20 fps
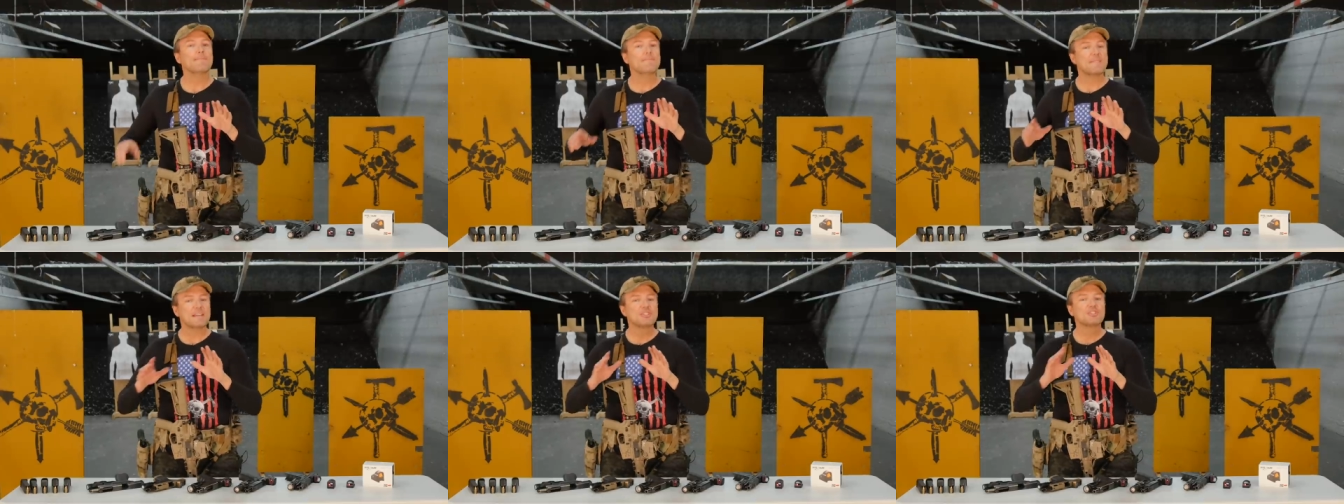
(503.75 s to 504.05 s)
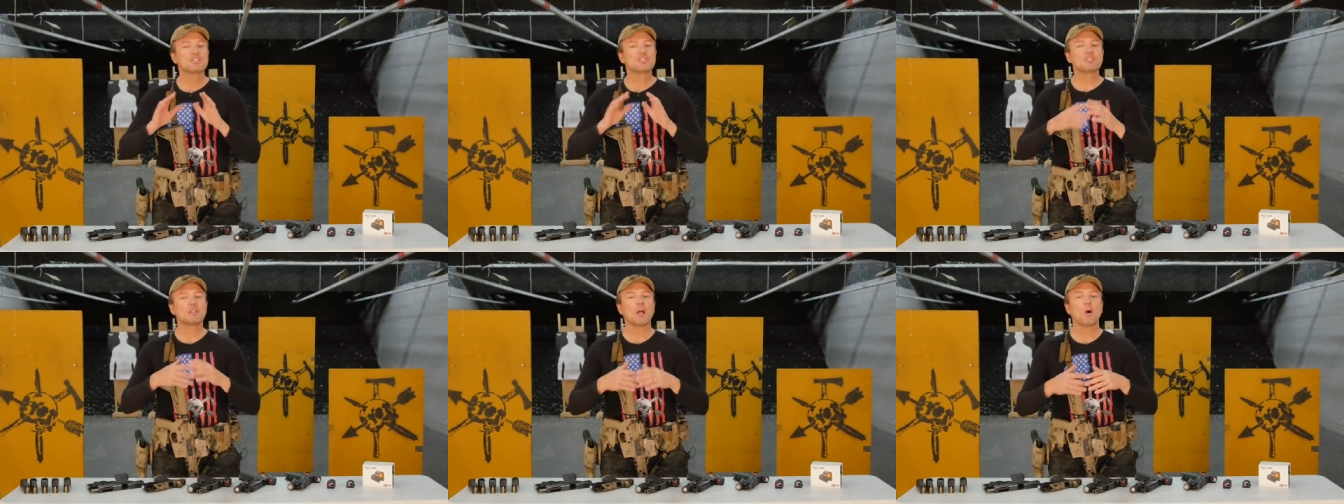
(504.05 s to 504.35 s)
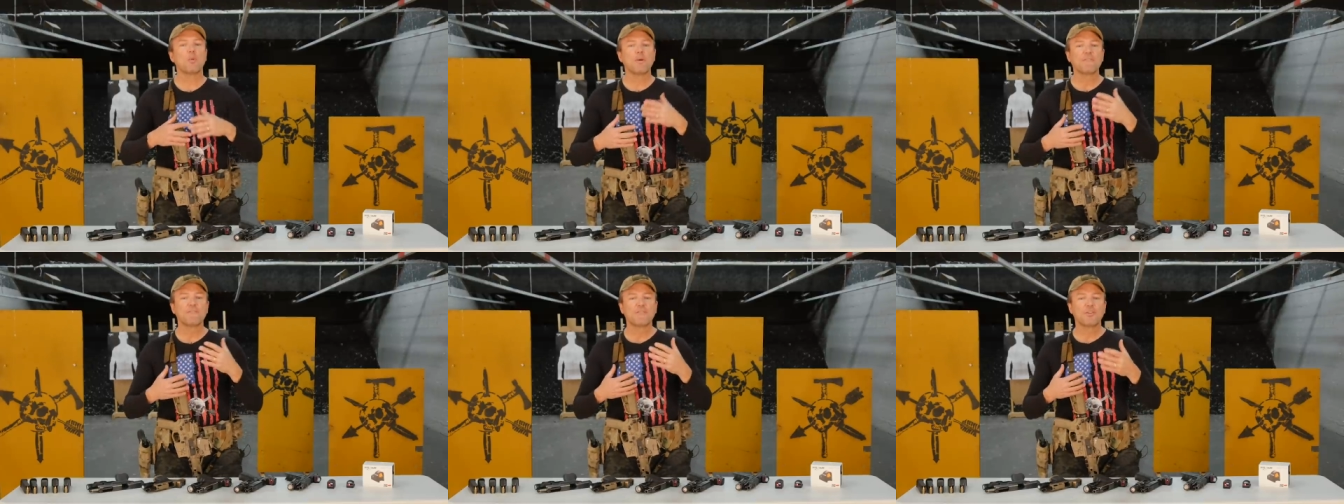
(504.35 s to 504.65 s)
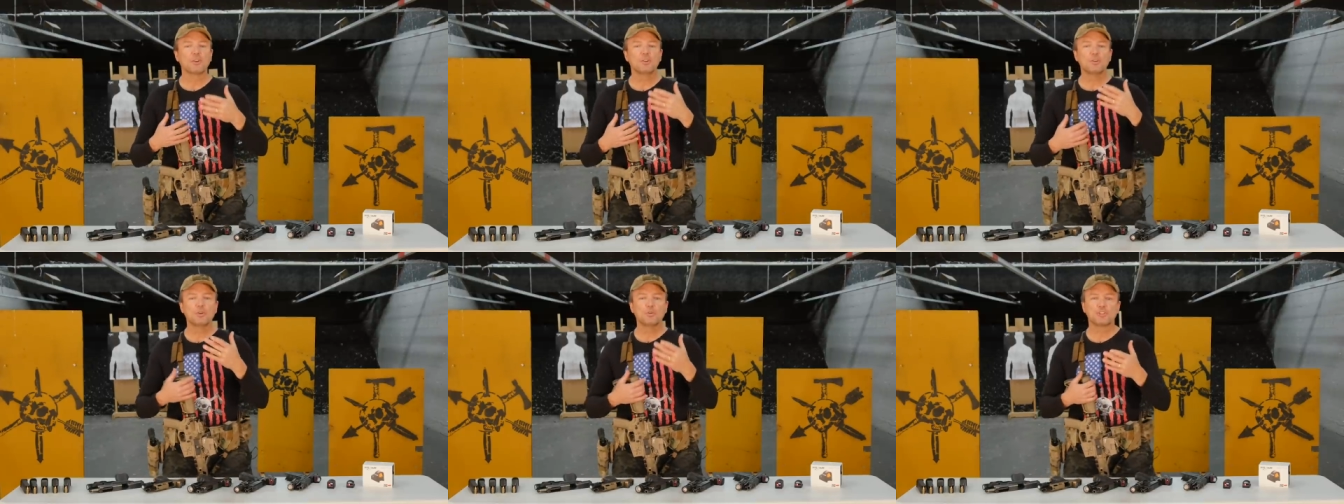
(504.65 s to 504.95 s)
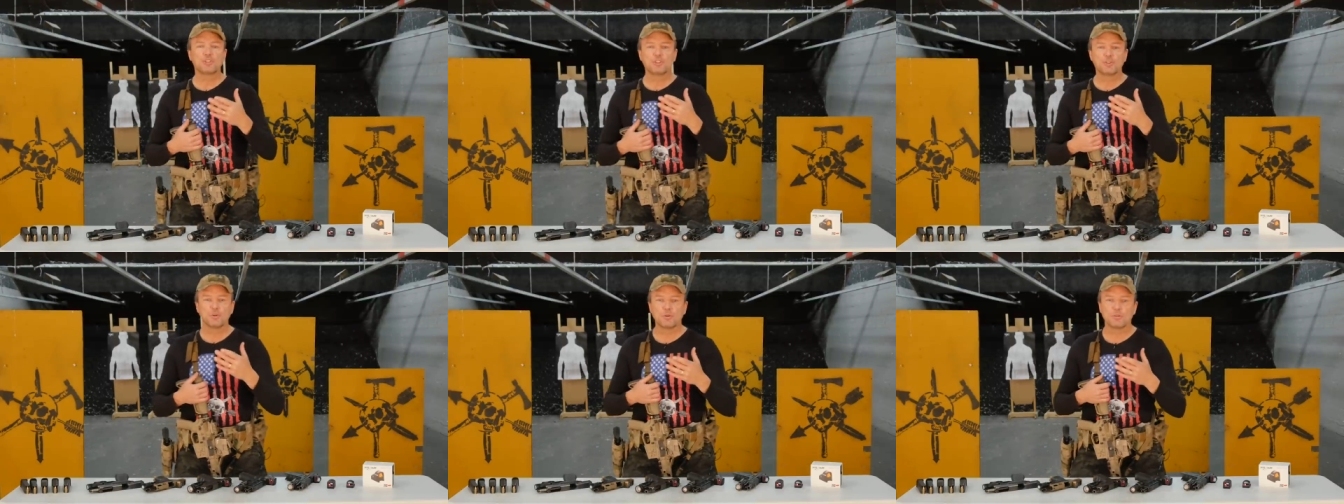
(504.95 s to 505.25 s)
It's slower for new
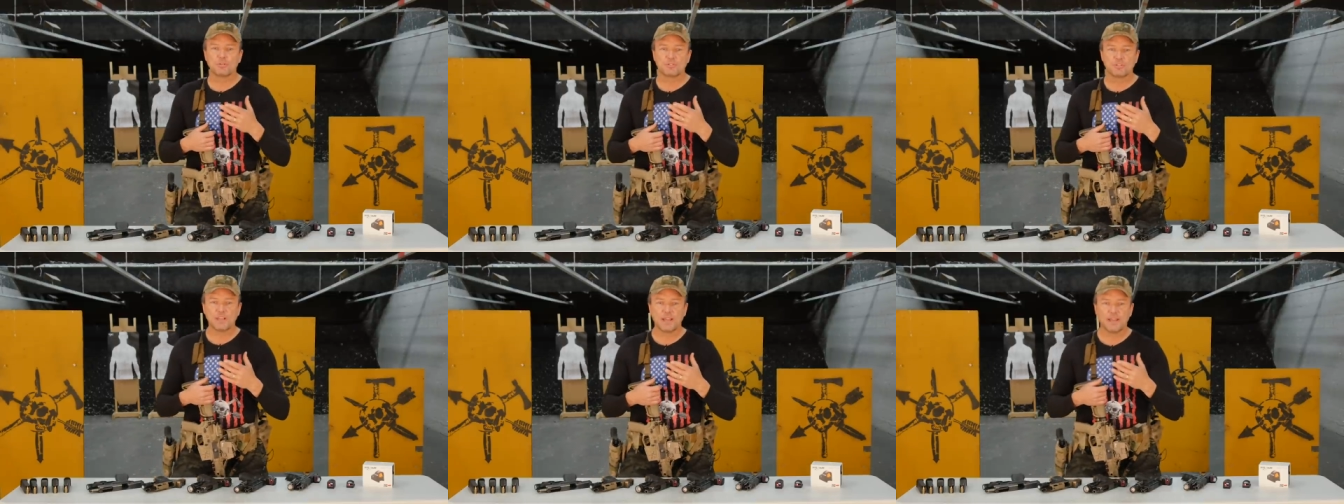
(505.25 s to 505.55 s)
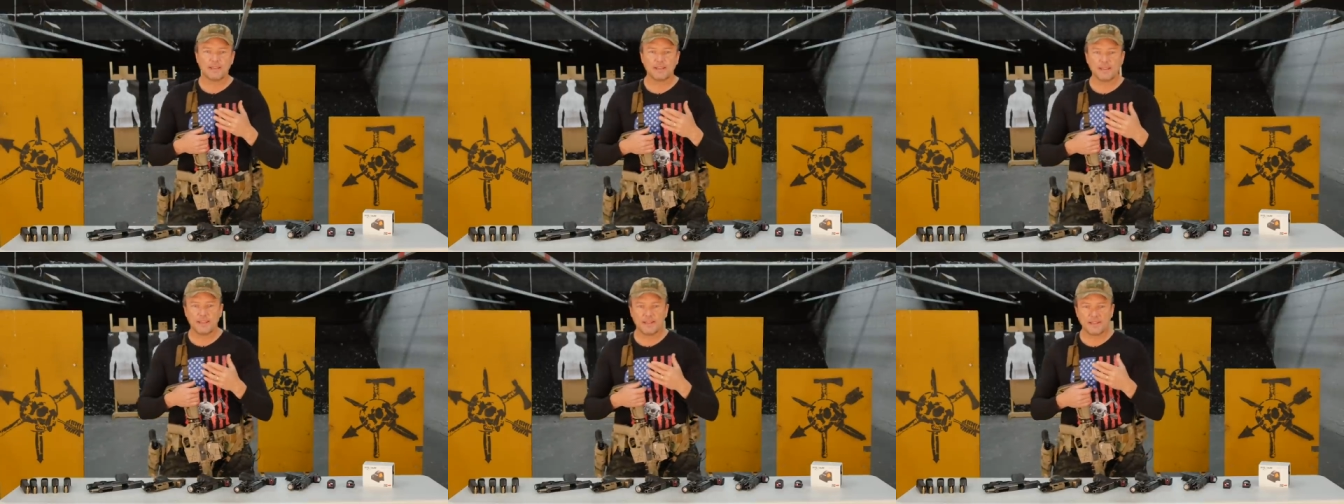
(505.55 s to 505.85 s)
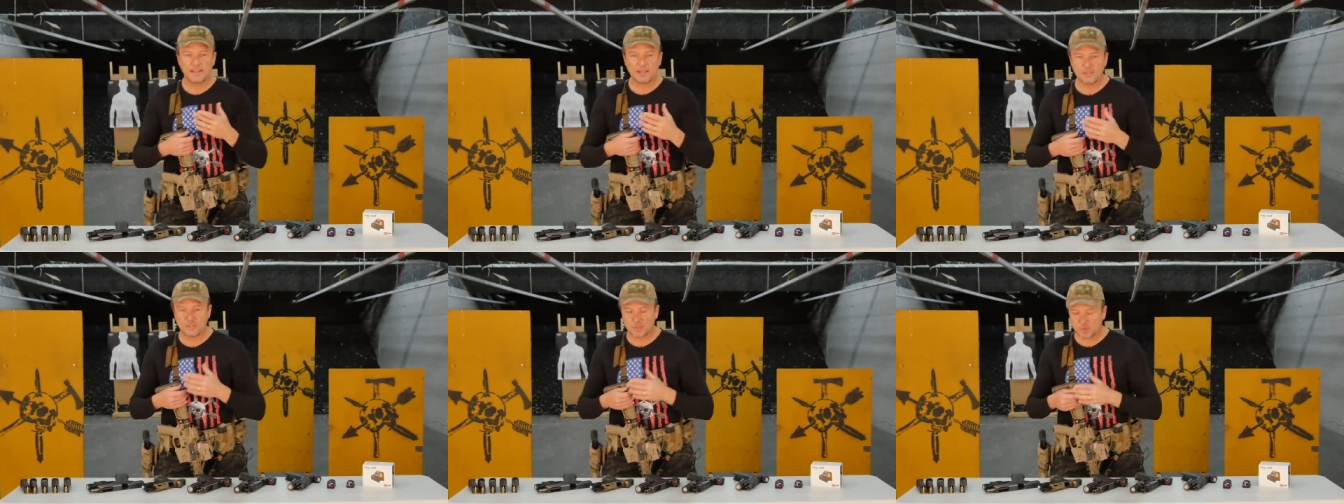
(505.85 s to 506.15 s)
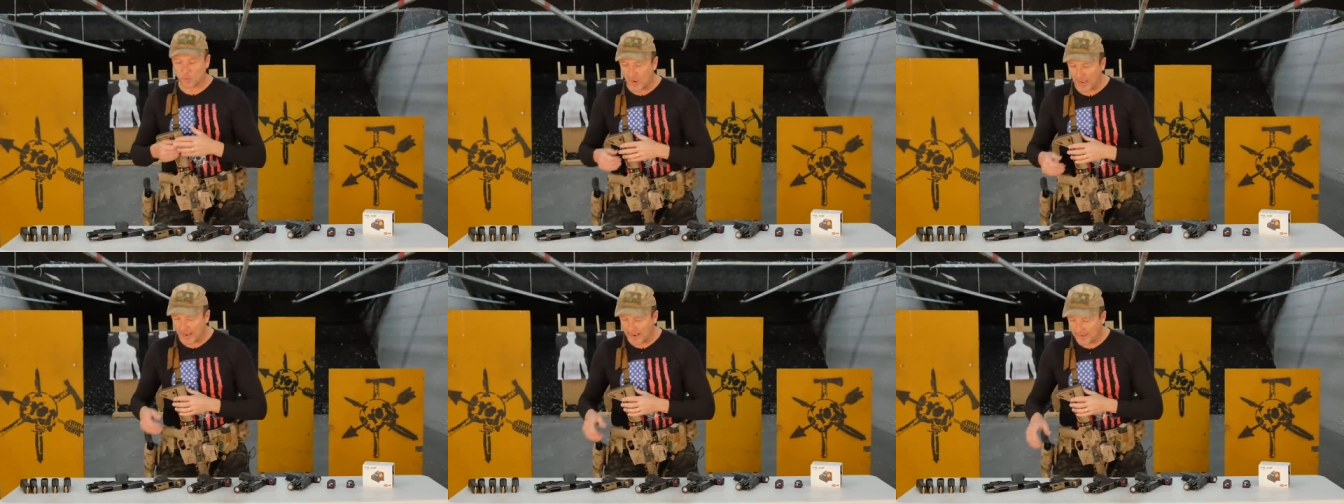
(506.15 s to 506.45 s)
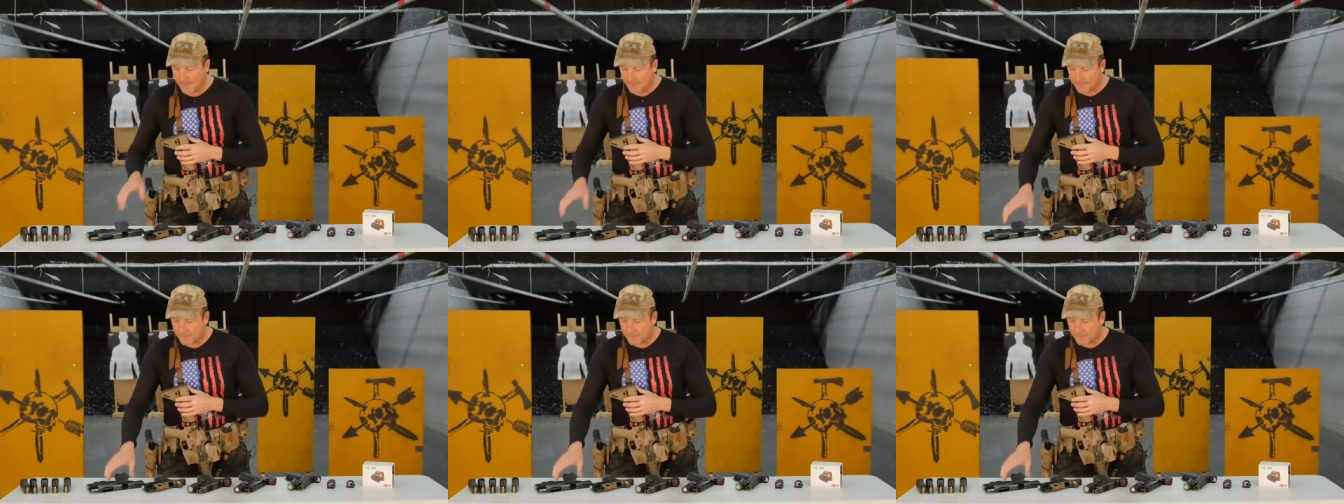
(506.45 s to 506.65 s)
shooters, and, and here's why.